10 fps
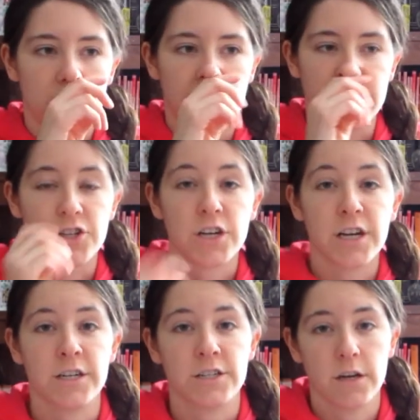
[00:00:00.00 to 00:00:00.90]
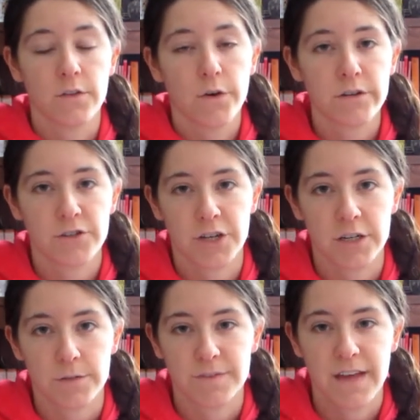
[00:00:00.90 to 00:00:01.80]
a church, a local
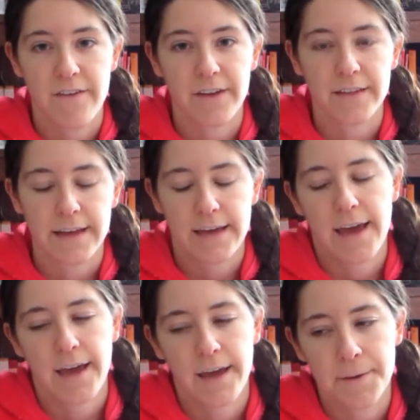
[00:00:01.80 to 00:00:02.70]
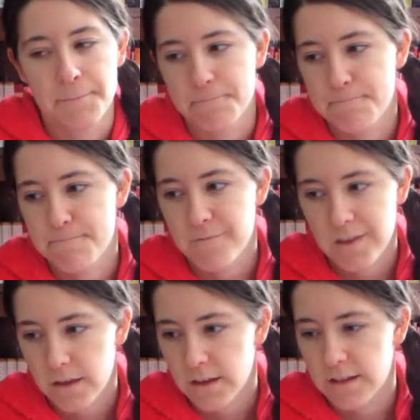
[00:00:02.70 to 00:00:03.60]
church was having like a
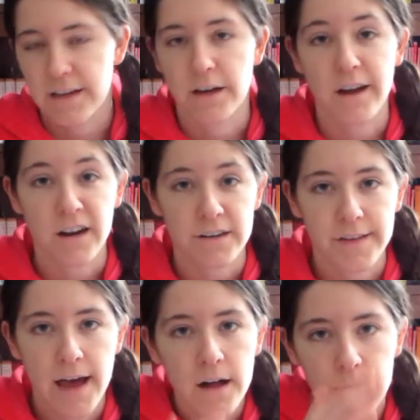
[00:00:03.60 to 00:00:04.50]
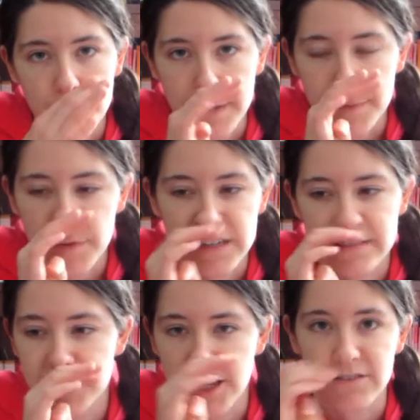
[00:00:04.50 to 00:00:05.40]
like a yard sale where people were,
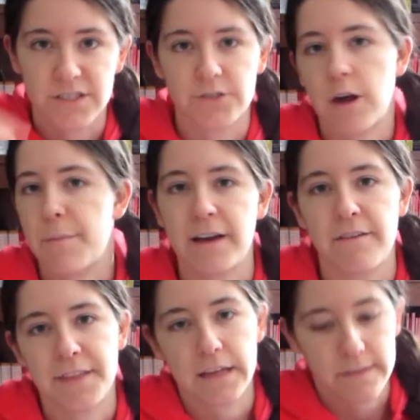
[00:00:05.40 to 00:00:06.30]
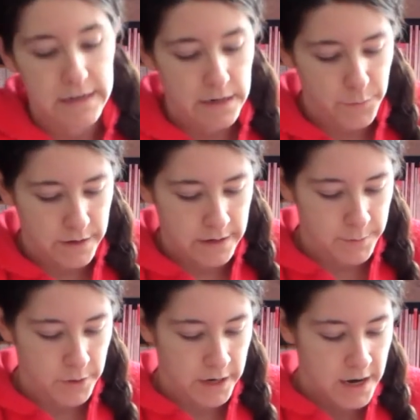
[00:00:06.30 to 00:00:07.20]
you know, just dropping off things they didn't want
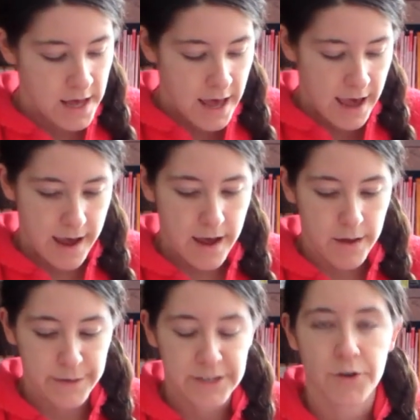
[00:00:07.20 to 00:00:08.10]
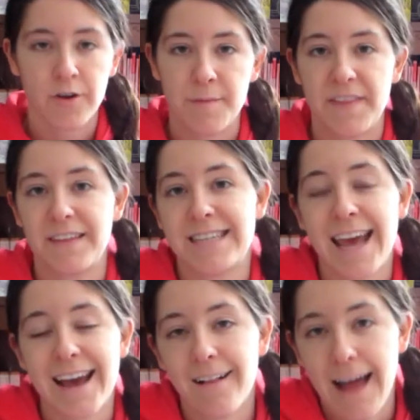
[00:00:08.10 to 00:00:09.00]
anymore. And we showed up at the
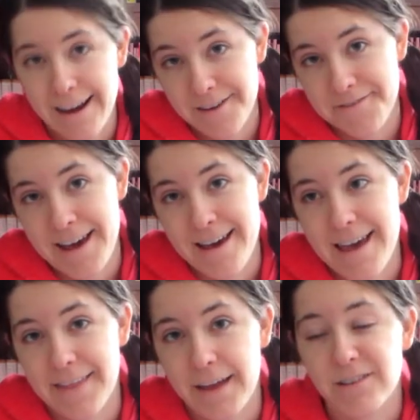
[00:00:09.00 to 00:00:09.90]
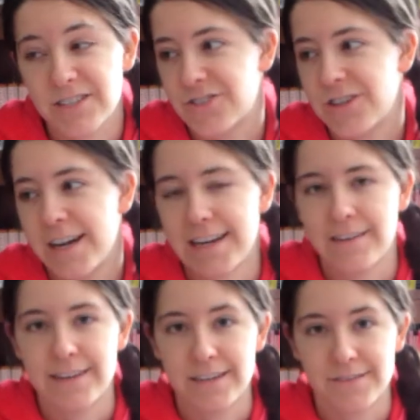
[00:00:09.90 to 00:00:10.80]
tail end of it, and they were just trying to
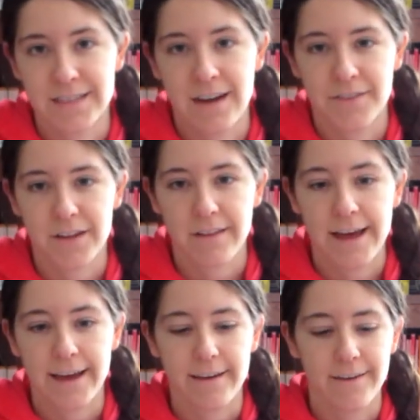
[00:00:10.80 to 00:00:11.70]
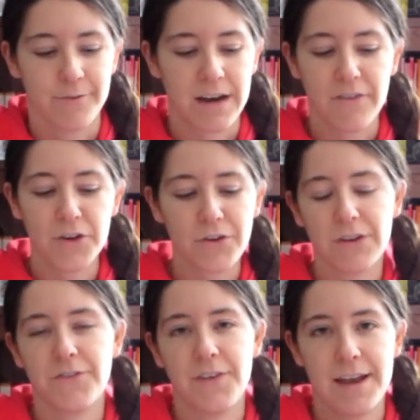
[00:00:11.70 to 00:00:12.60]
get rid of stuff. They're like, whatever you
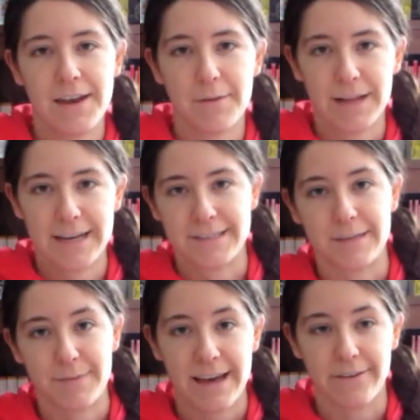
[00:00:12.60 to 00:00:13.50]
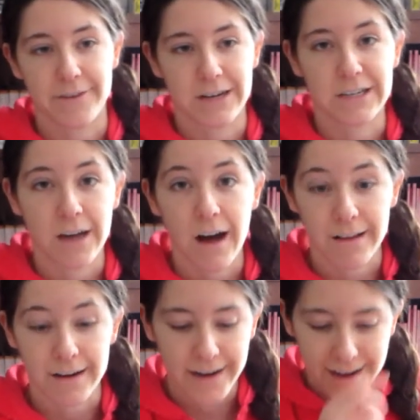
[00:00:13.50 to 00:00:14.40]
can fit in a plastic bag for a
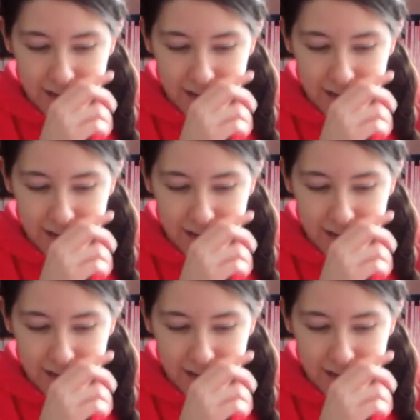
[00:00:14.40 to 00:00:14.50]
dollar.